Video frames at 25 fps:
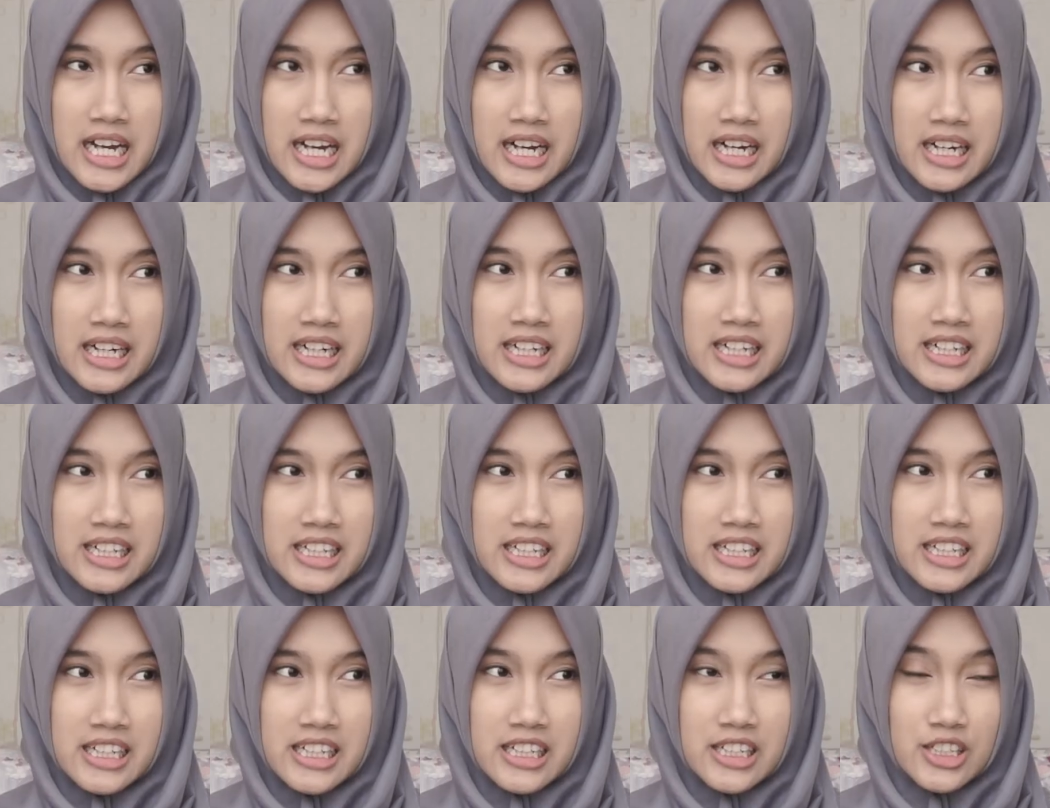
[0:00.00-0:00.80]

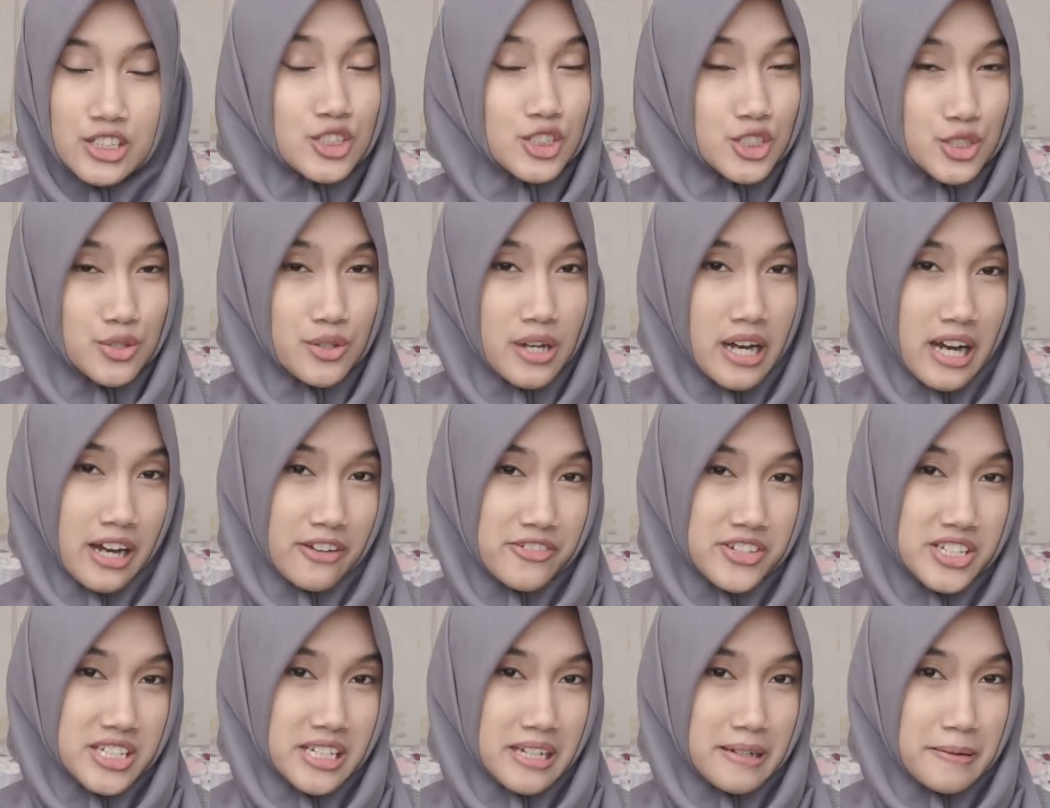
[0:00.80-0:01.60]
I do have
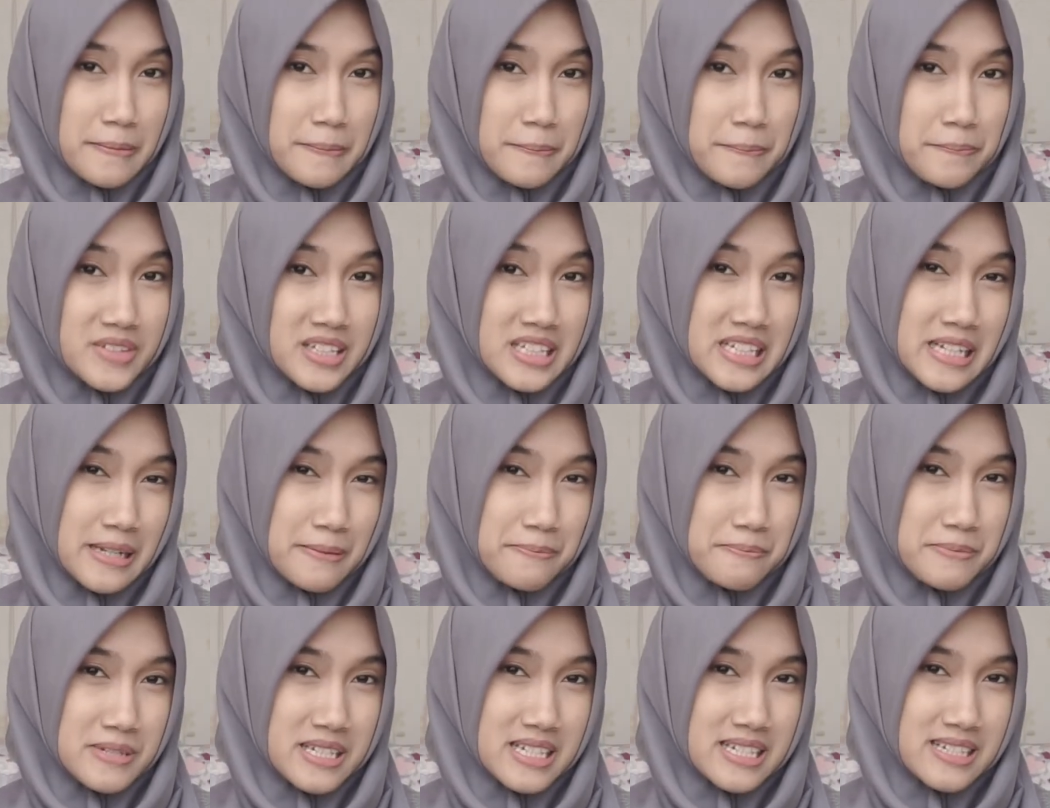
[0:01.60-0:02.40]
some
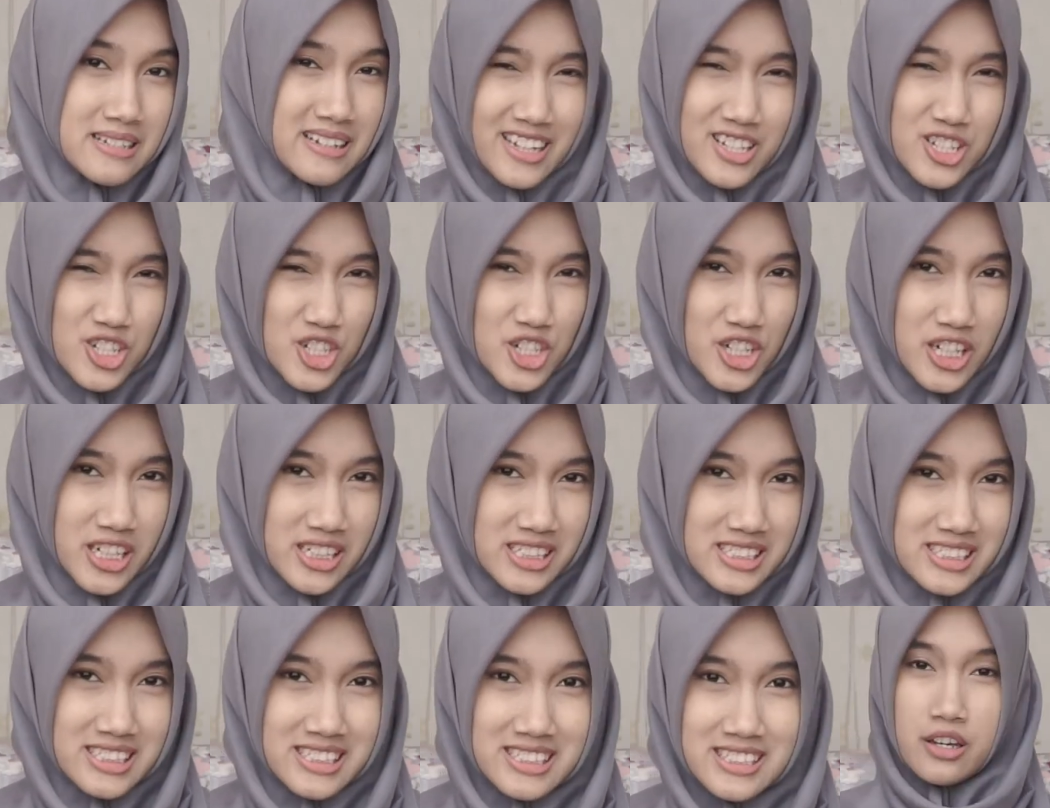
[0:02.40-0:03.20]
tips and
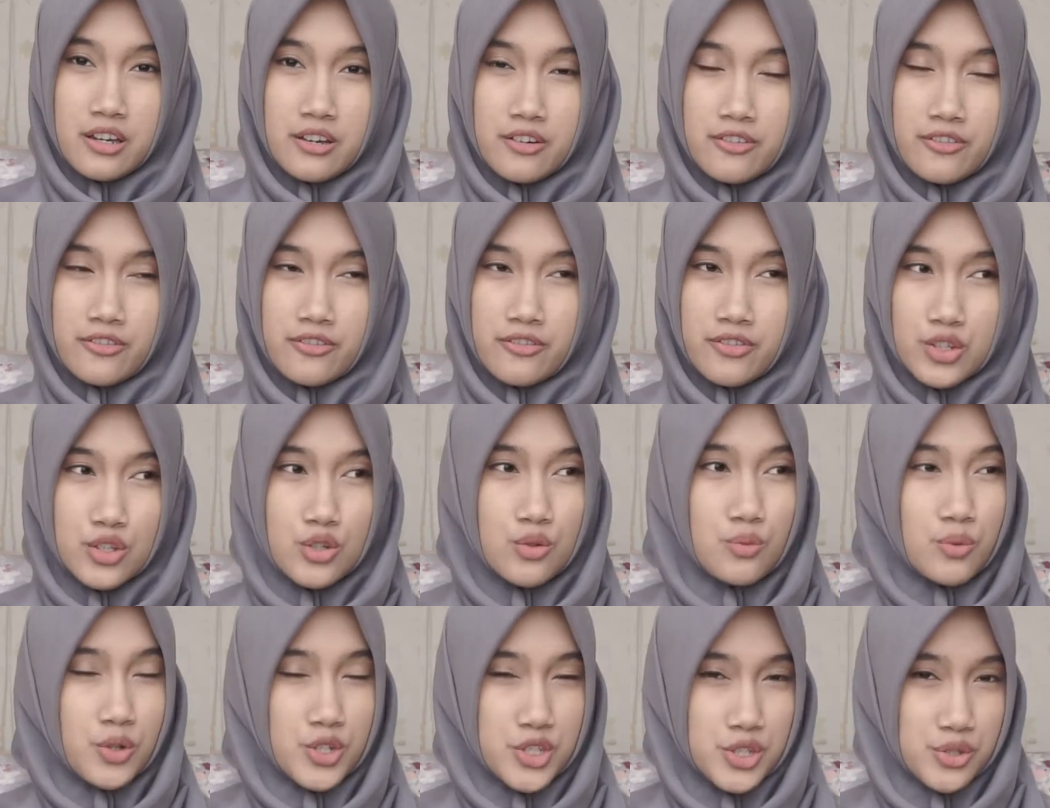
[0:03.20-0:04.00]
tricks if you
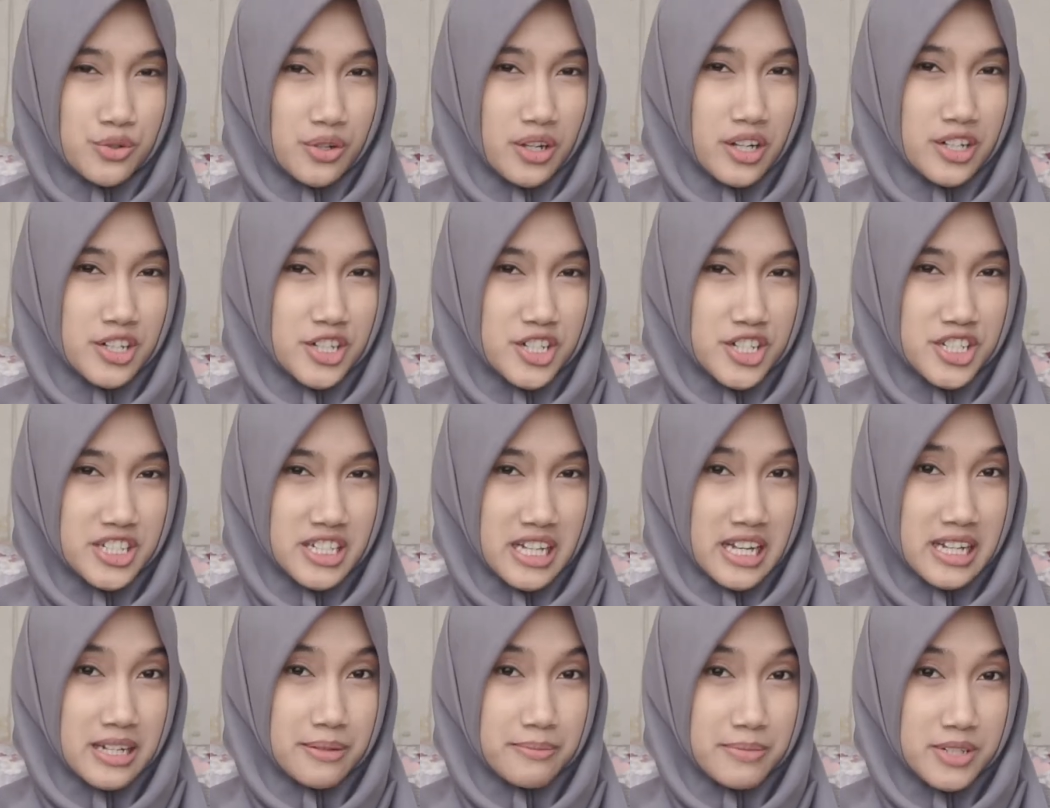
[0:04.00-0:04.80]
want to
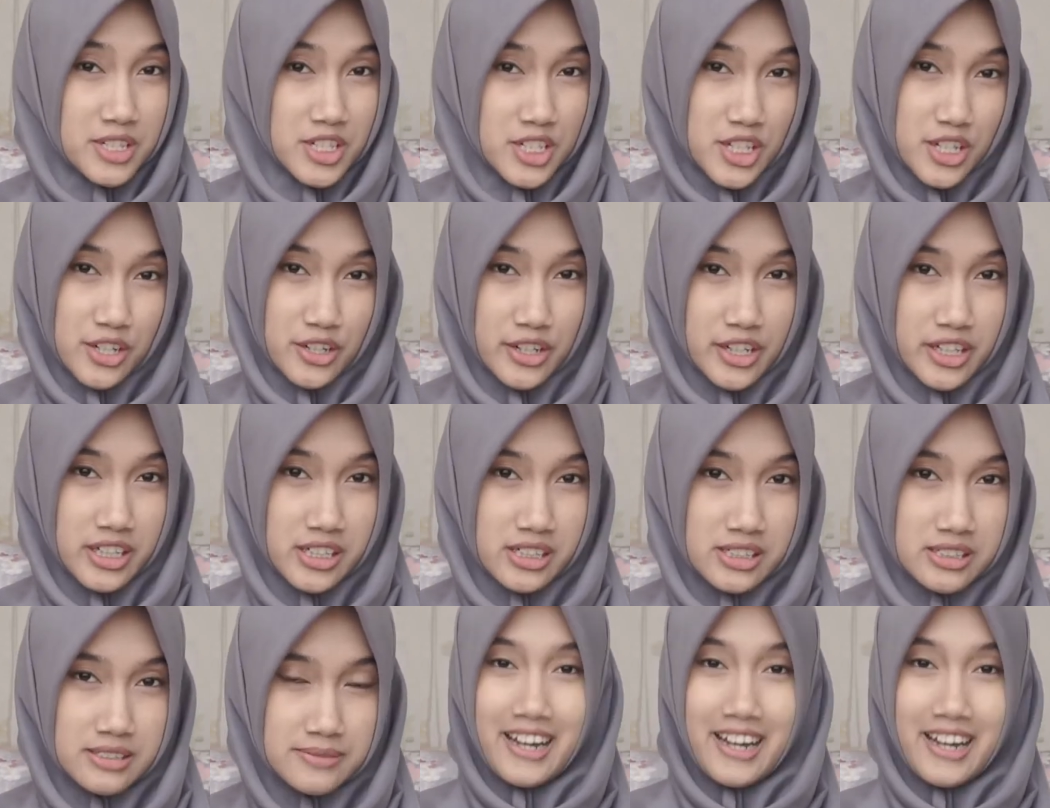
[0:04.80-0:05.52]
understand the material.